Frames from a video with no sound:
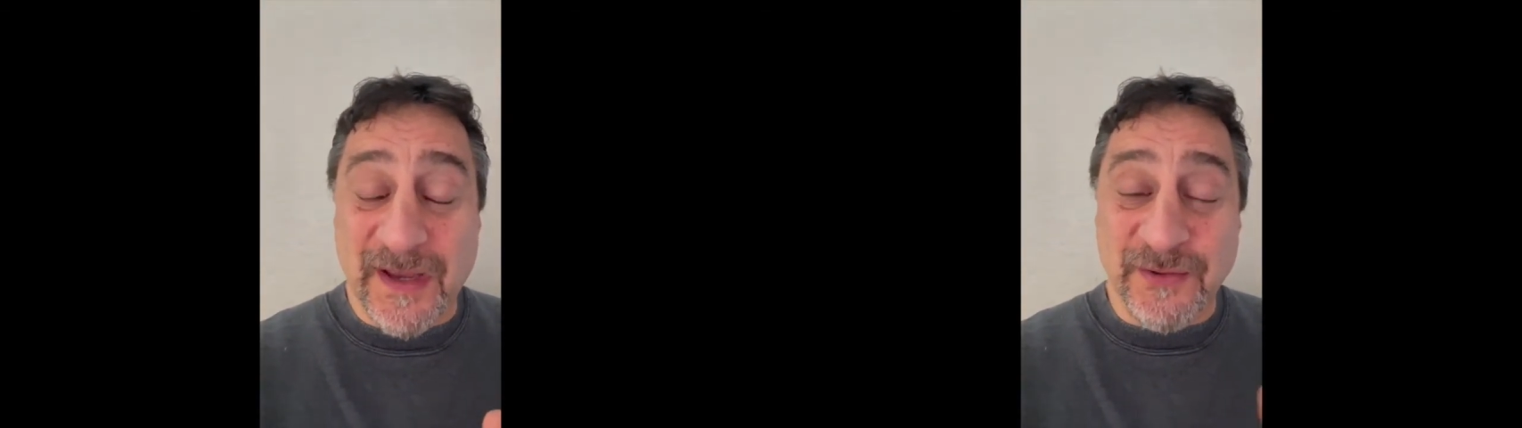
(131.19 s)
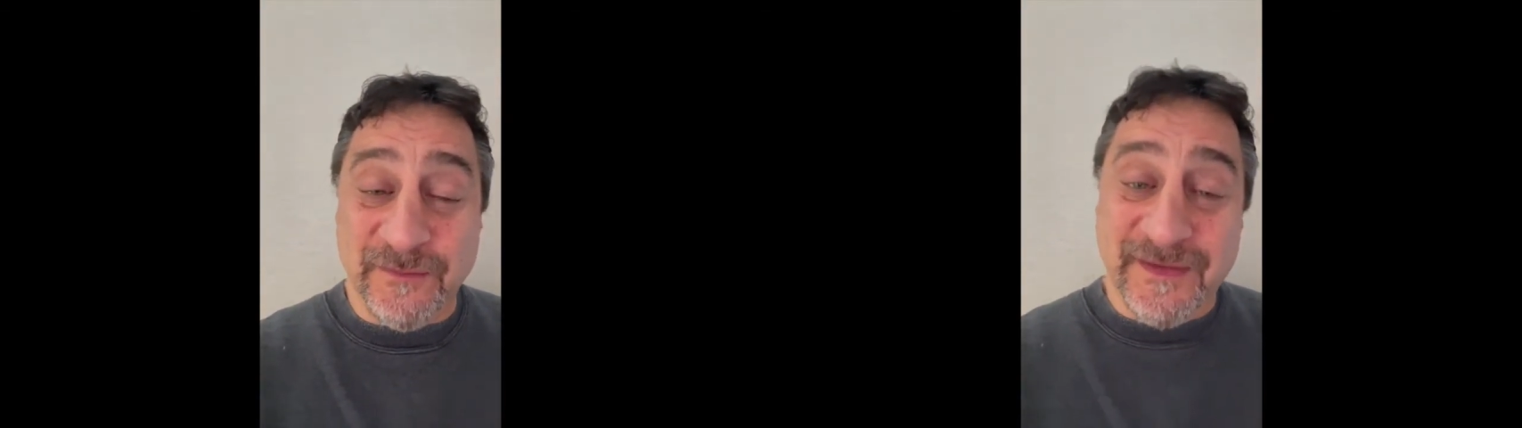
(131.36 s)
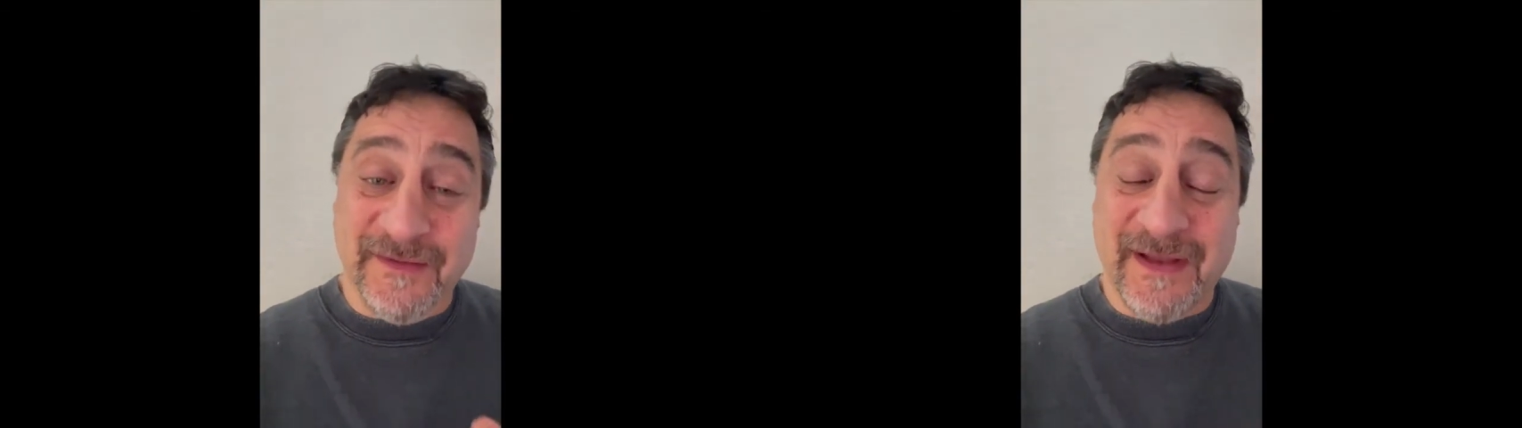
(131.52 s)
and
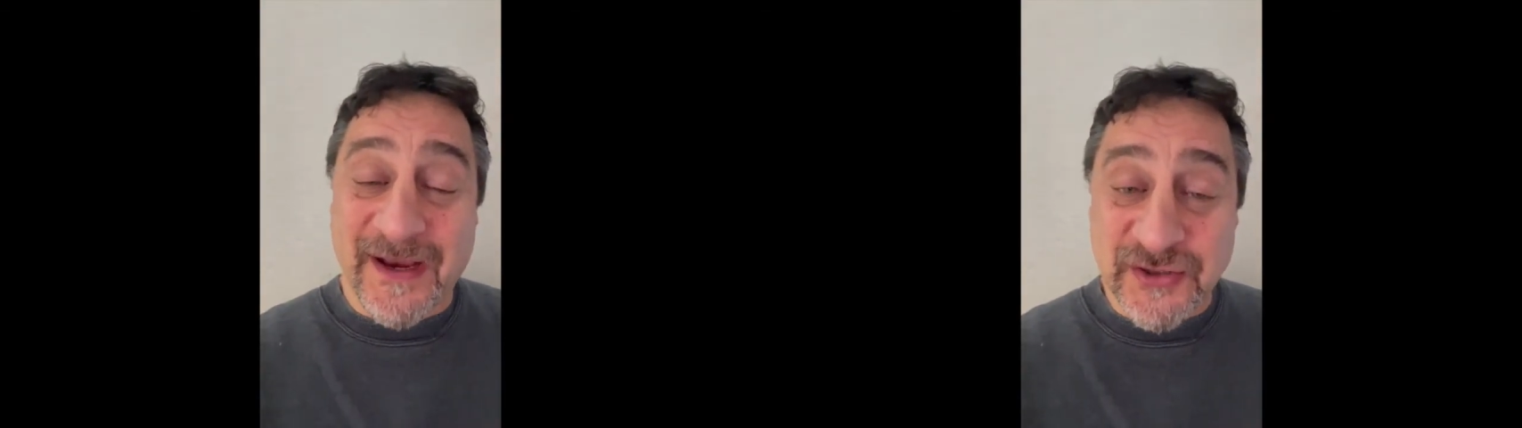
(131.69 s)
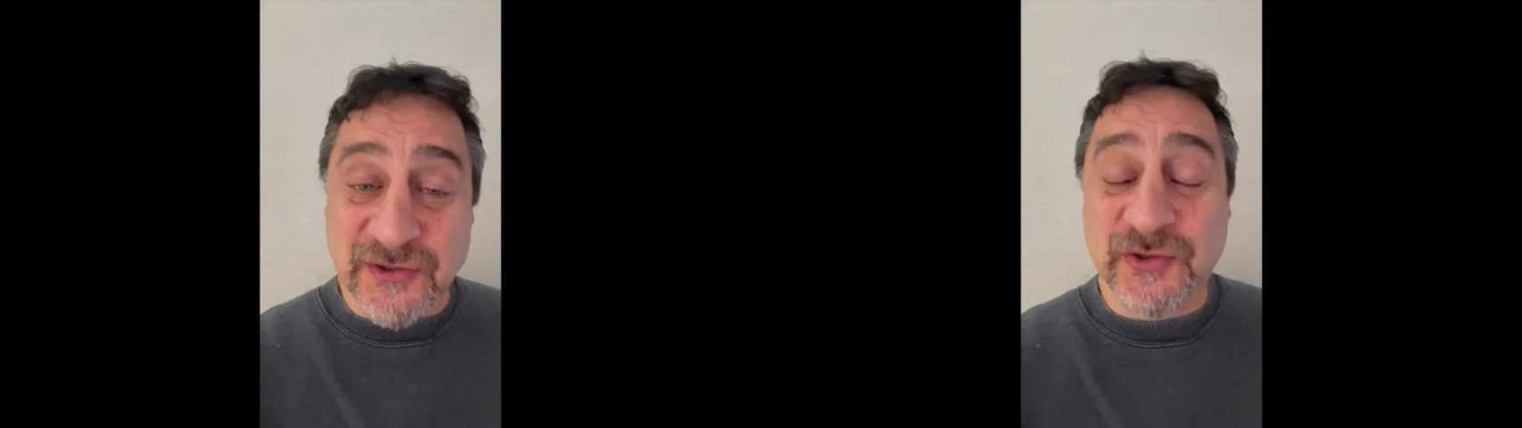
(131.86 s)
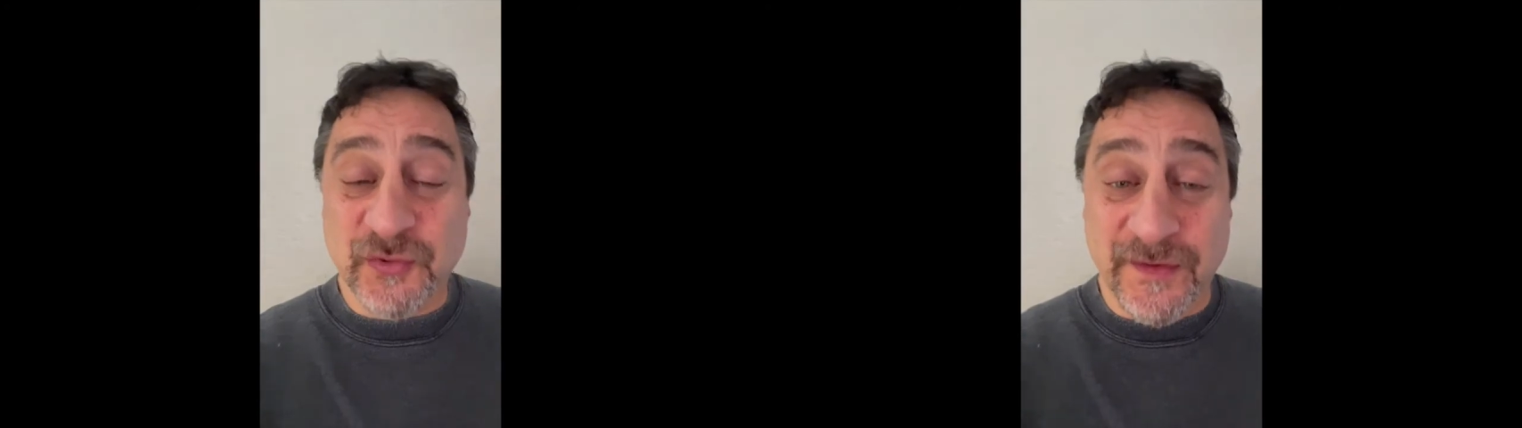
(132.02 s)
you've never
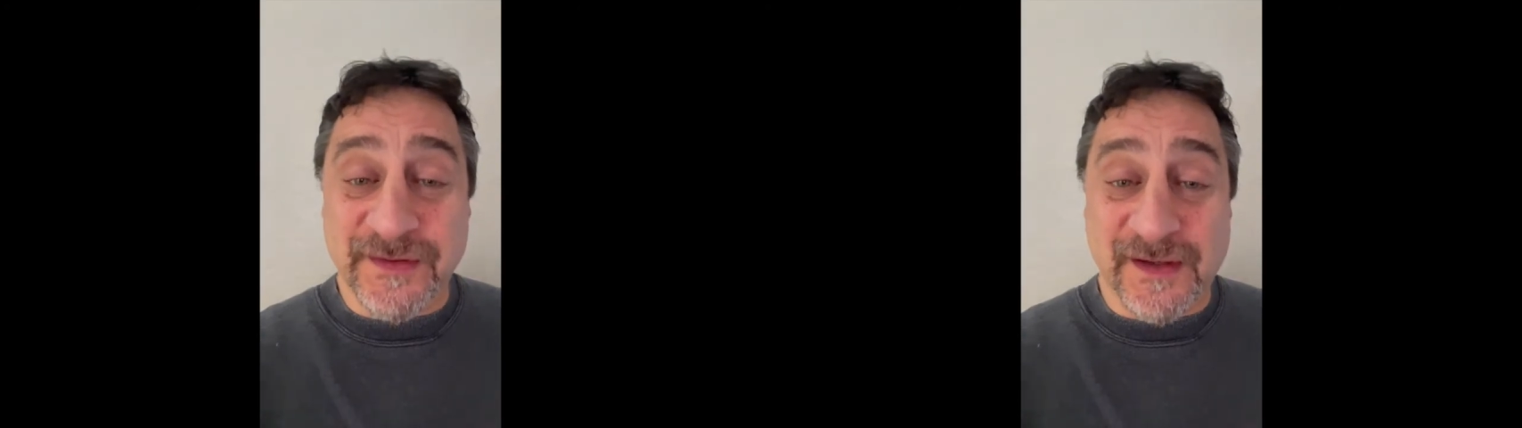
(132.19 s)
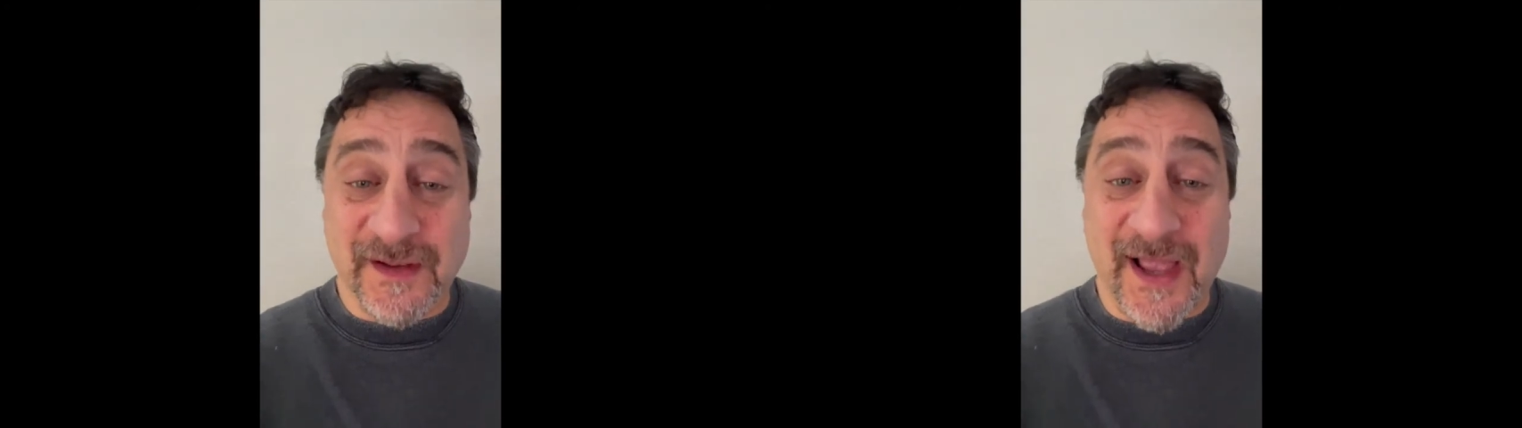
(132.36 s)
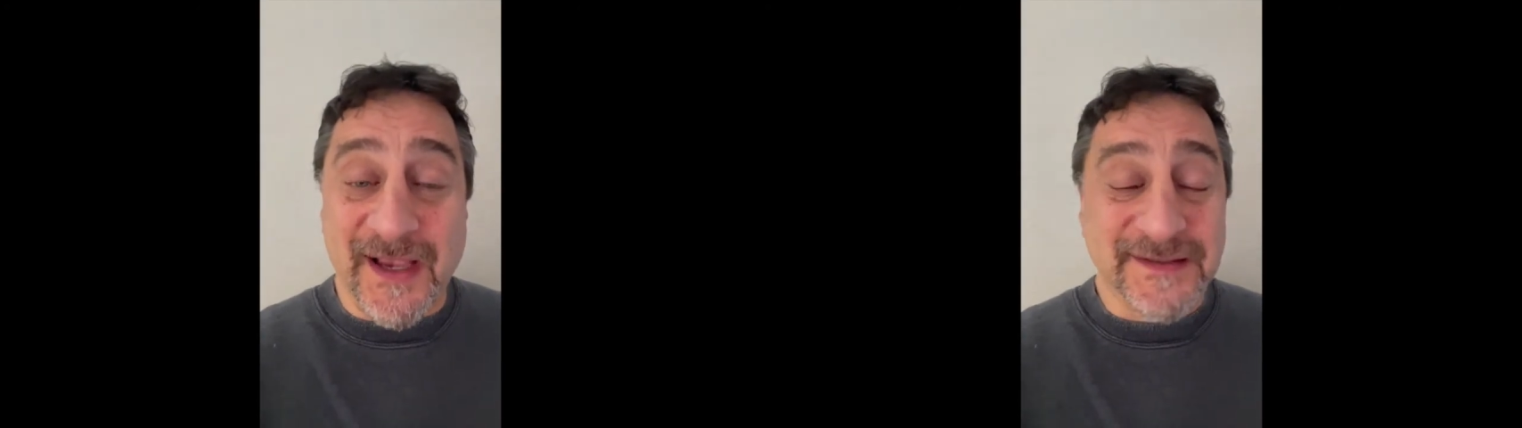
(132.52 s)
actually joined a
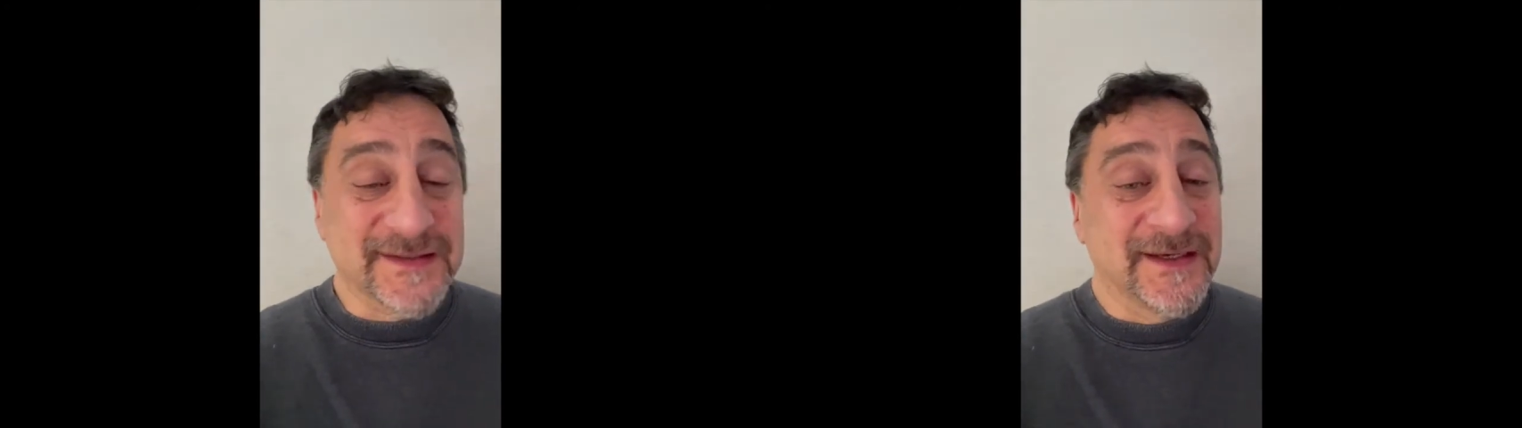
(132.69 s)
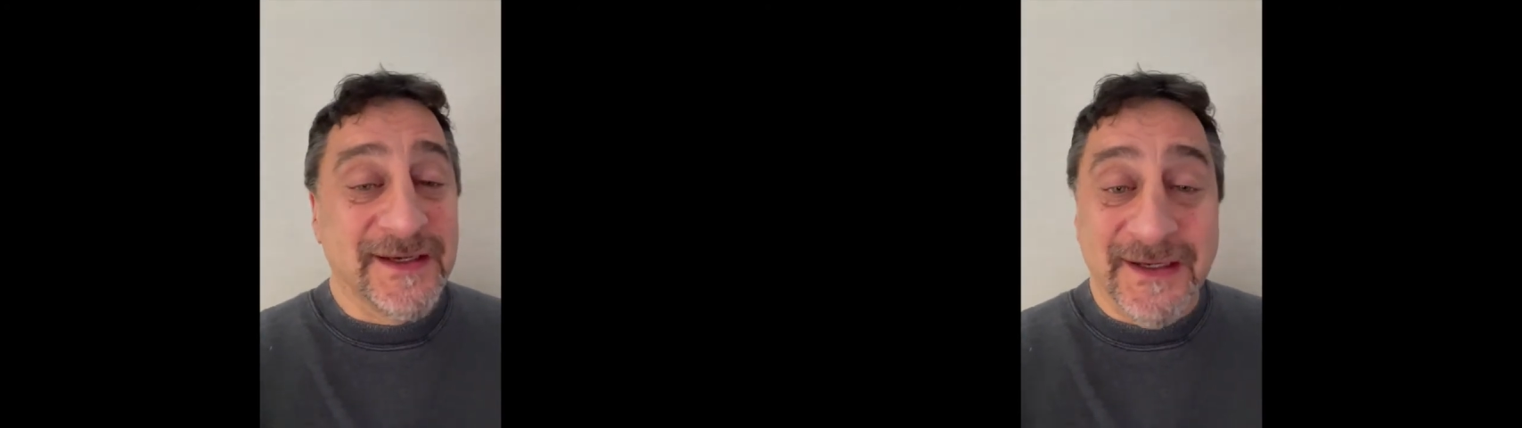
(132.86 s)
class.